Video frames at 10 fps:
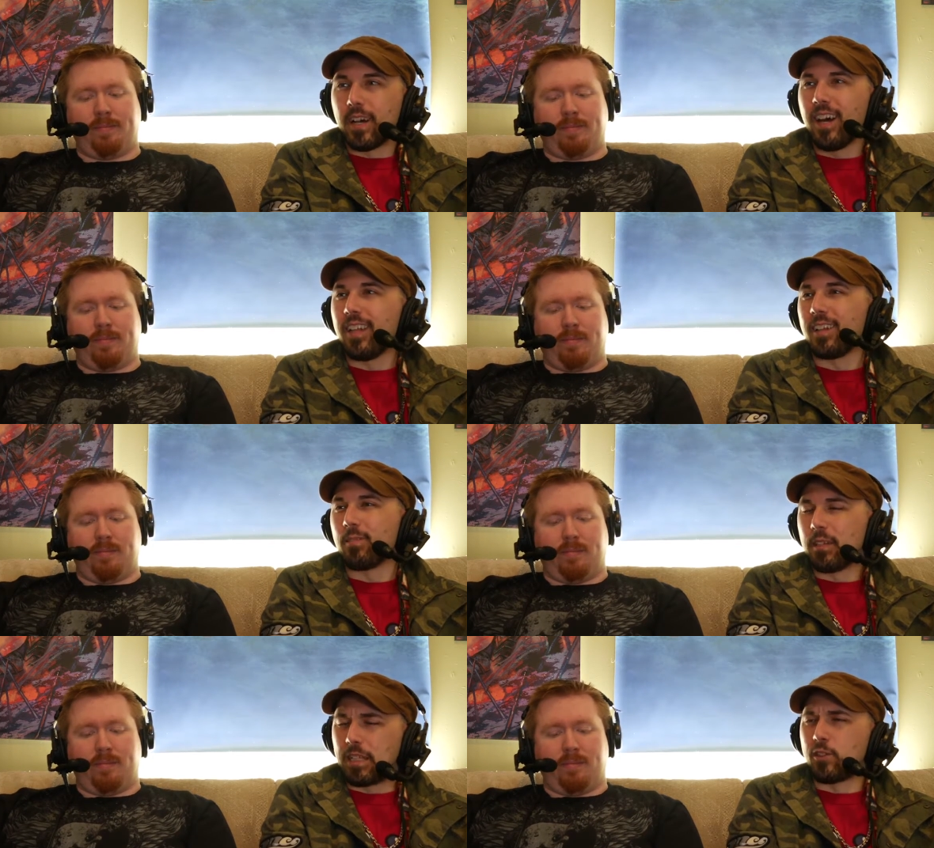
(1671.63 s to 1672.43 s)
Speaker 1: and
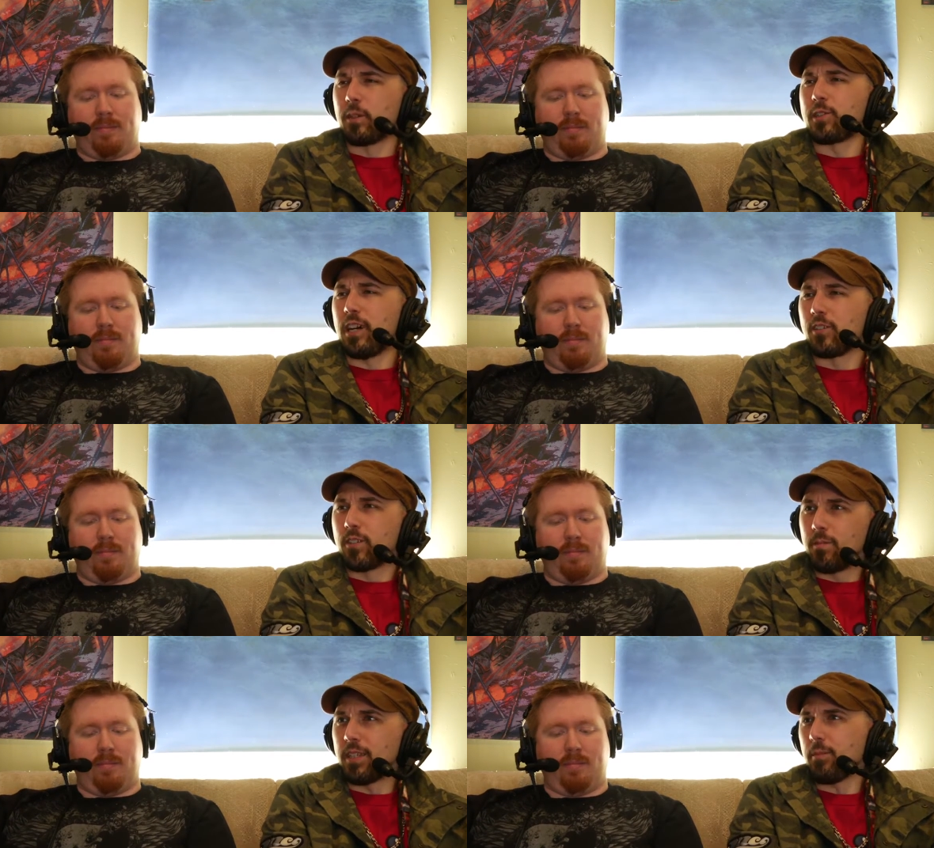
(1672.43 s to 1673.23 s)
then that's too much knowledge.
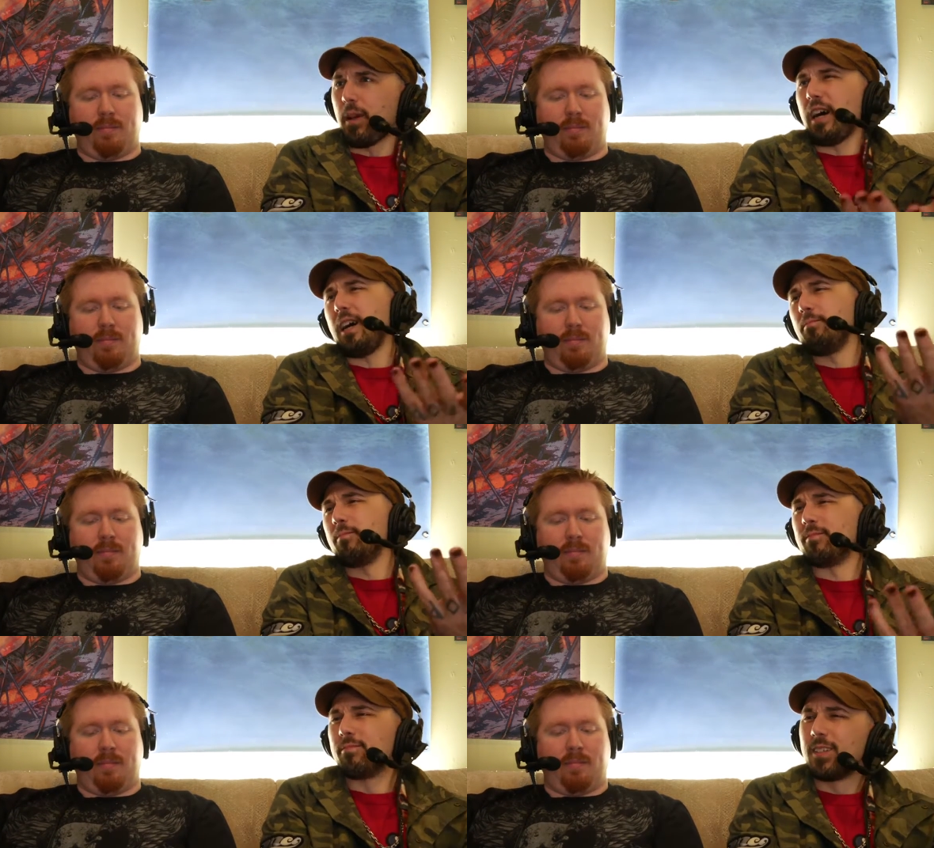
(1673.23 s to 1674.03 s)
It's a
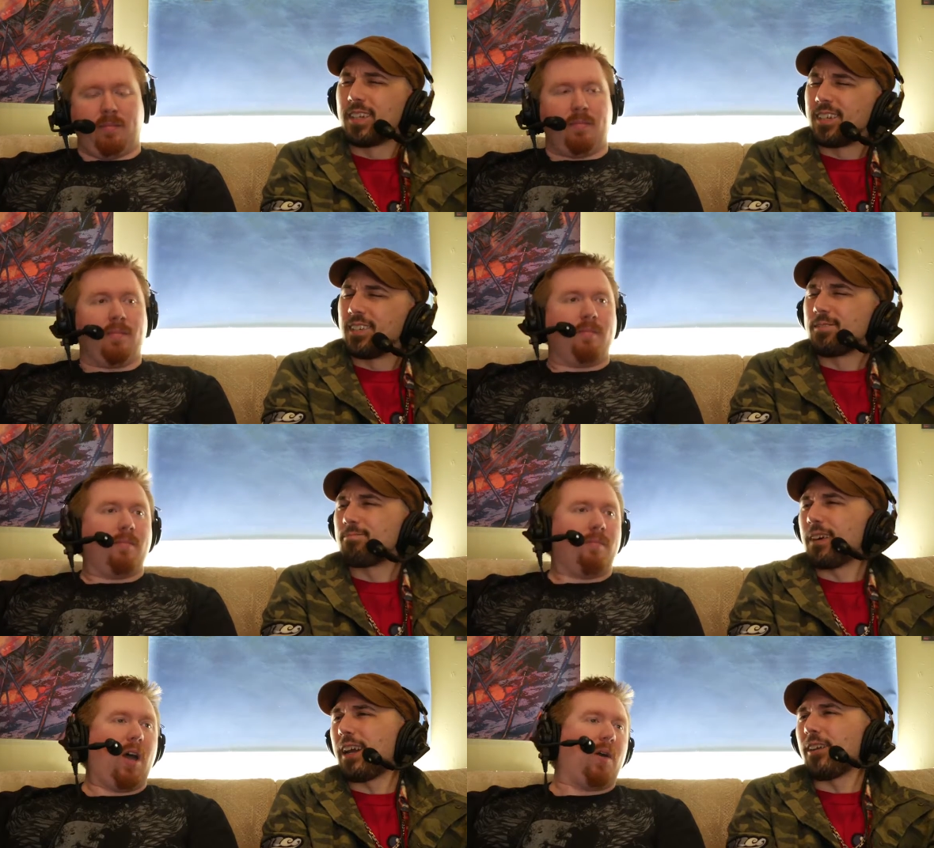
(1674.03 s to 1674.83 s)
bomb.
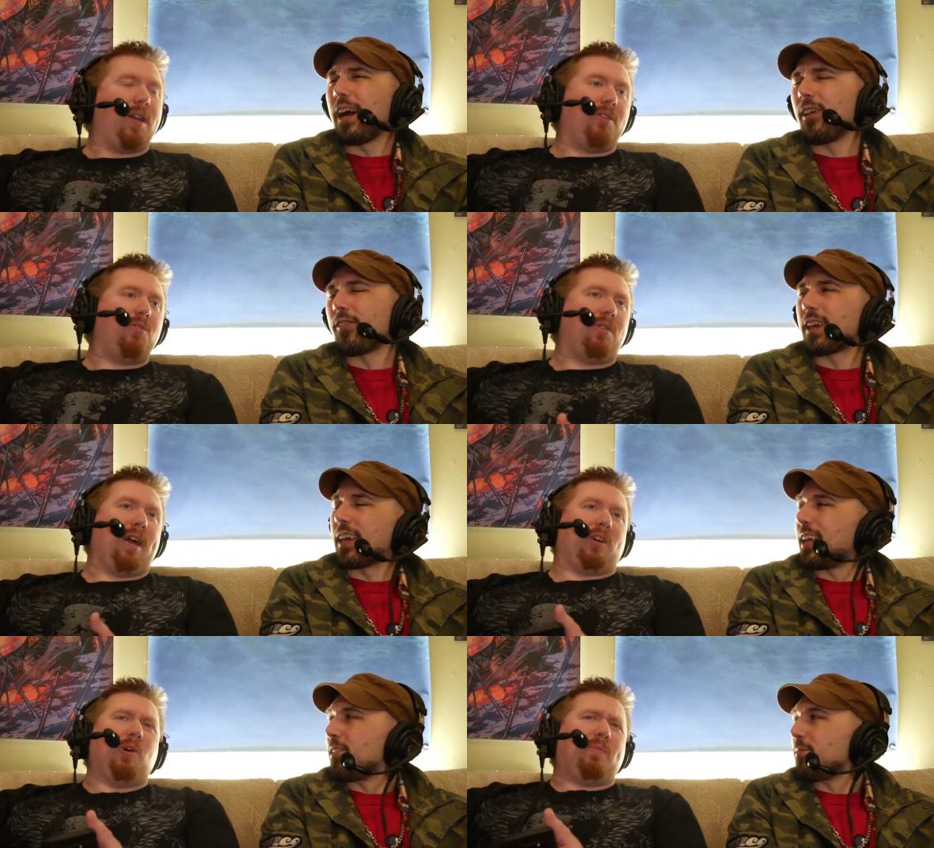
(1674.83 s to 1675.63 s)
No, he knew
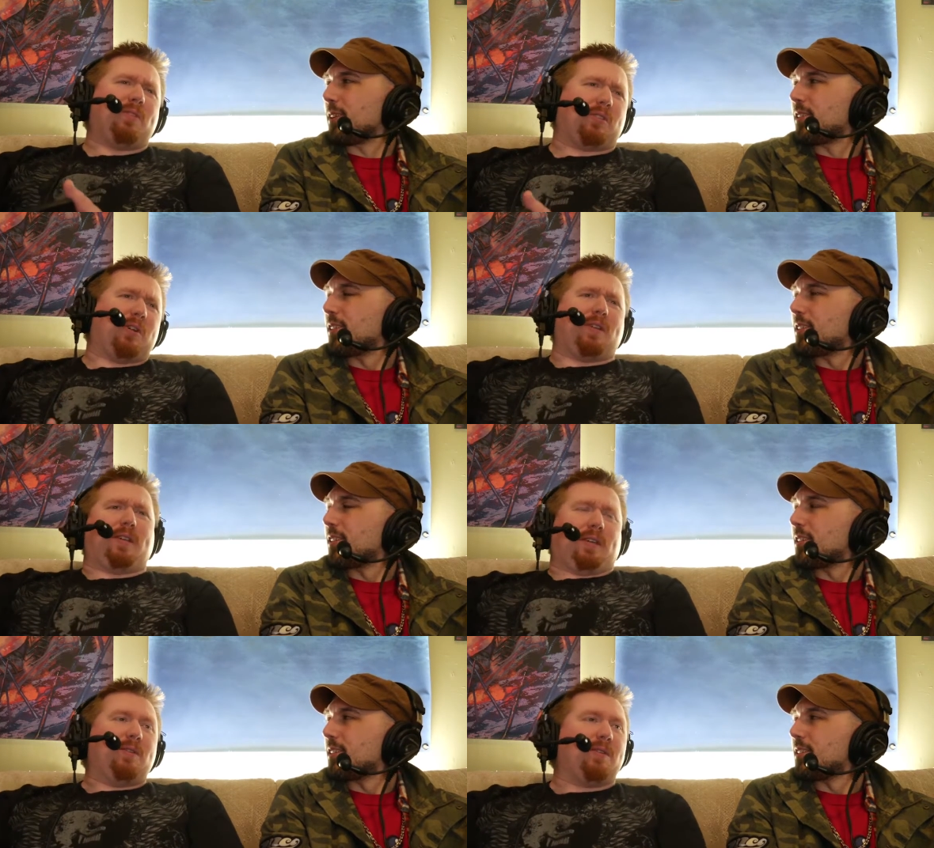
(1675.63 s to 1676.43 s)
like he open
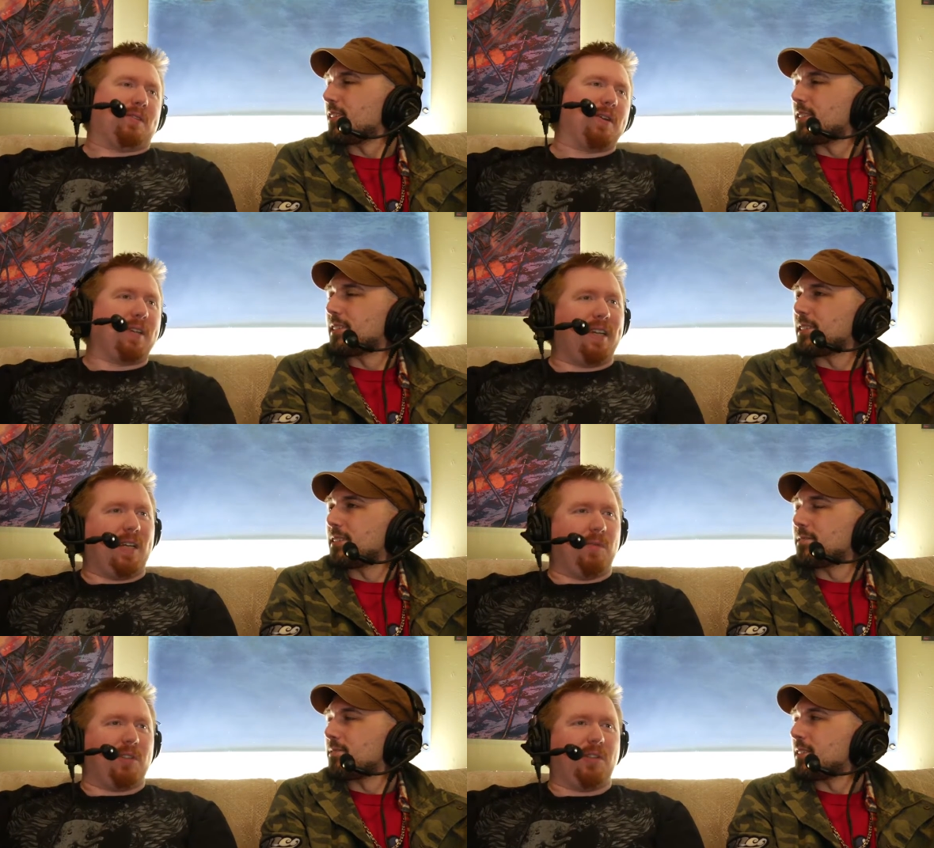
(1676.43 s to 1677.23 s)
Speaker 2: circuit, closed
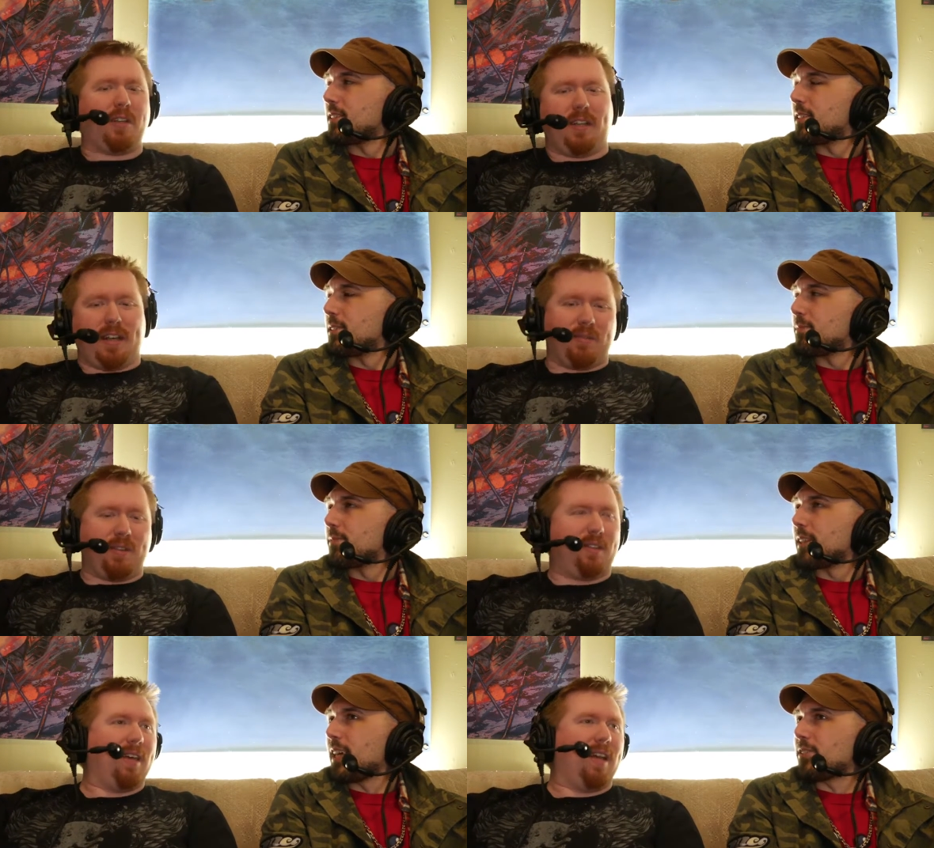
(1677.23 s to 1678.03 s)
circuit, and was looking at
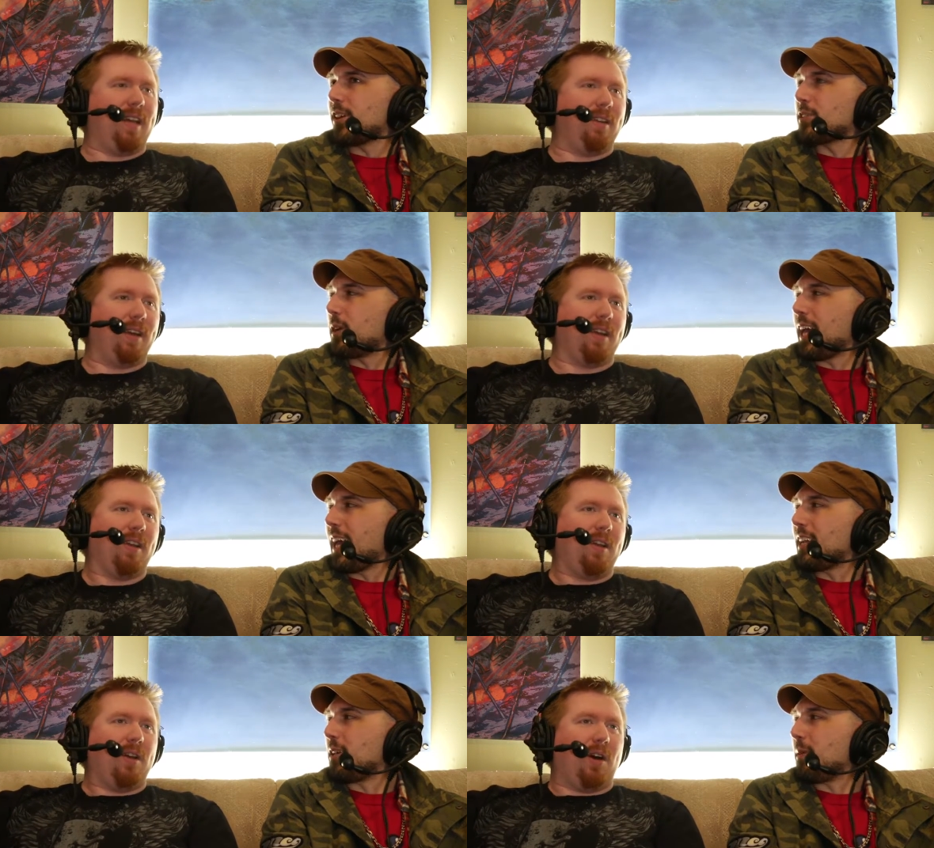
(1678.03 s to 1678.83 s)
everything. He's also and, like, a
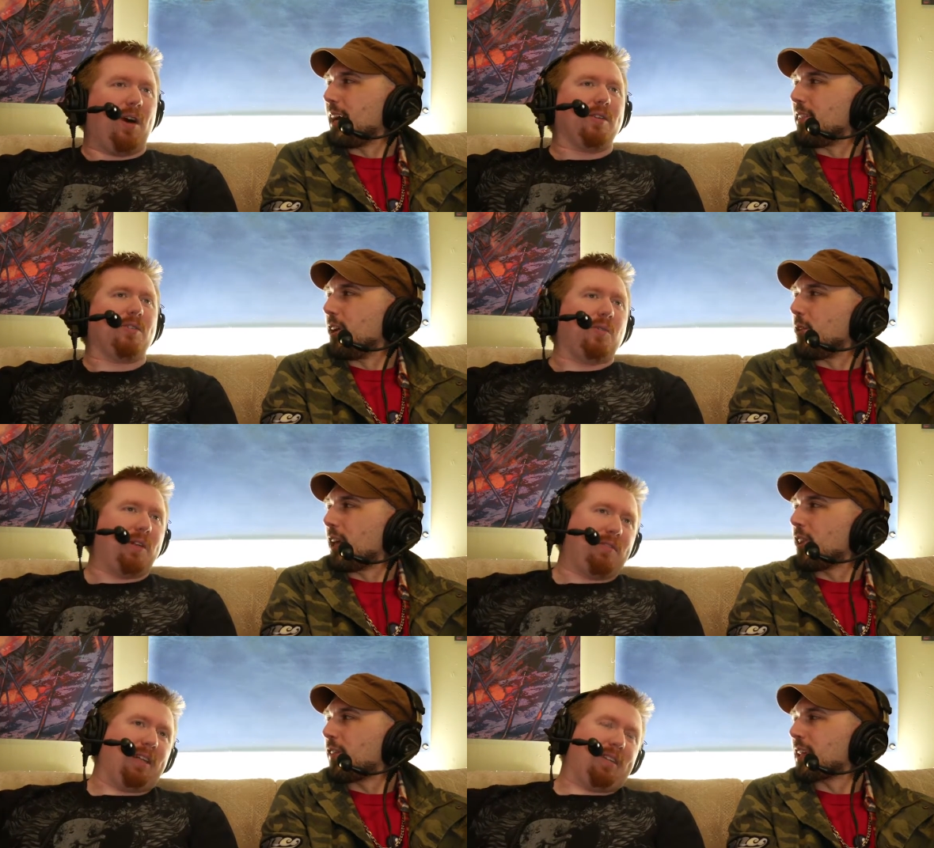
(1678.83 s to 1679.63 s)
handyman. Also, would
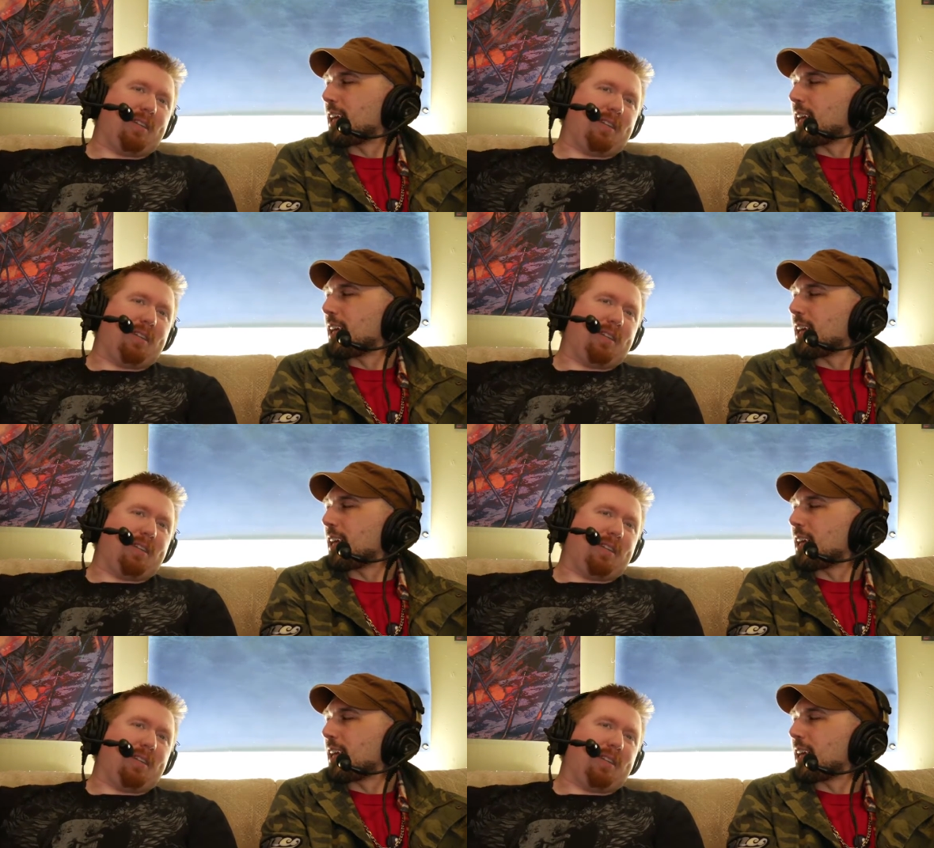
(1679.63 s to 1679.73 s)
have done the